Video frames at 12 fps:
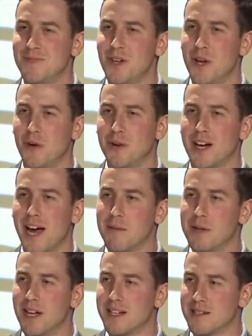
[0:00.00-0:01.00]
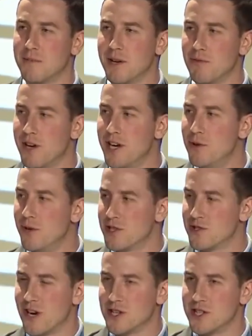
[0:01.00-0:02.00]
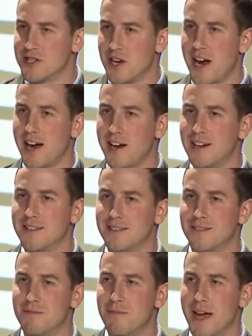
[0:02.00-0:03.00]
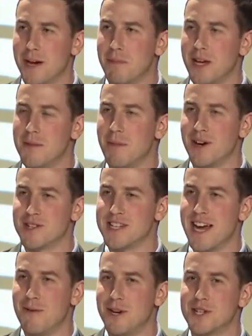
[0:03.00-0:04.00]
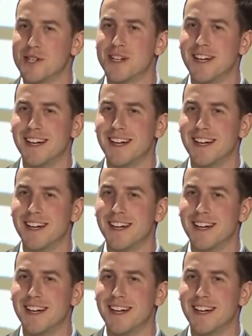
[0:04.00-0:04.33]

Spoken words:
you know, kind of be like somebody reading you instructions on how to make a peanut butter sandwich.